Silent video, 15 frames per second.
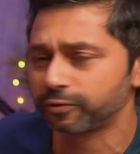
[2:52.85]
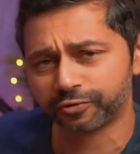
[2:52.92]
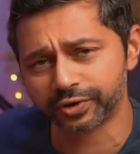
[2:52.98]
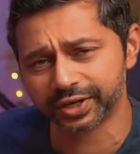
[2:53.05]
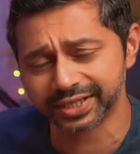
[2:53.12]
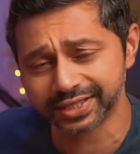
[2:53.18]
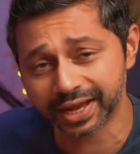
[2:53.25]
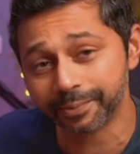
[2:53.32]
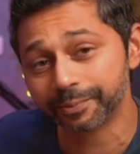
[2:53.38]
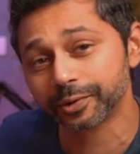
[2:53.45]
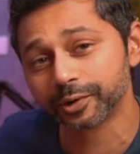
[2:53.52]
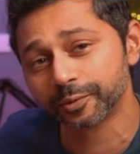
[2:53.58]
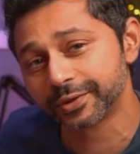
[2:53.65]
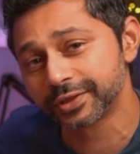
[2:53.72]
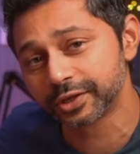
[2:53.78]
for
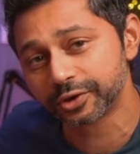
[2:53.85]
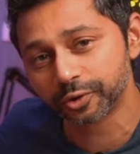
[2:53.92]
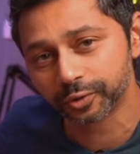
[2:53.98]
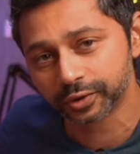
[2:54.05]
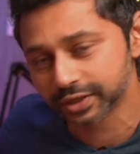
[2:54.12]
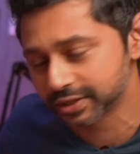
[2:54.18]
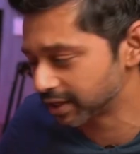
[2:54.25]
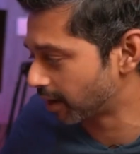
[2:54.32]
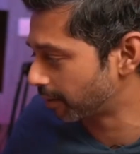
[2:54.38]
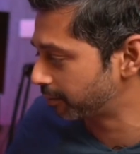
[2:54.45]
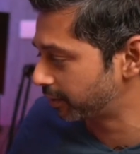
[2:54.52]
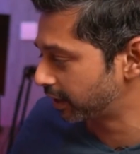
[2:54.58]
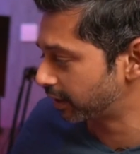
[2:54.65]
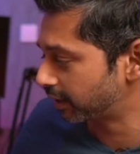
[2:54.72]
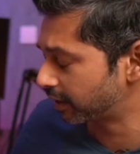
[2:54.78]
example, when the drone is
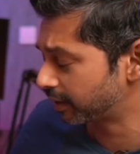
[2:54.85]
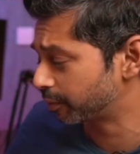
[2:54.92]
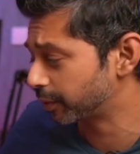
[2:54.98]
updating,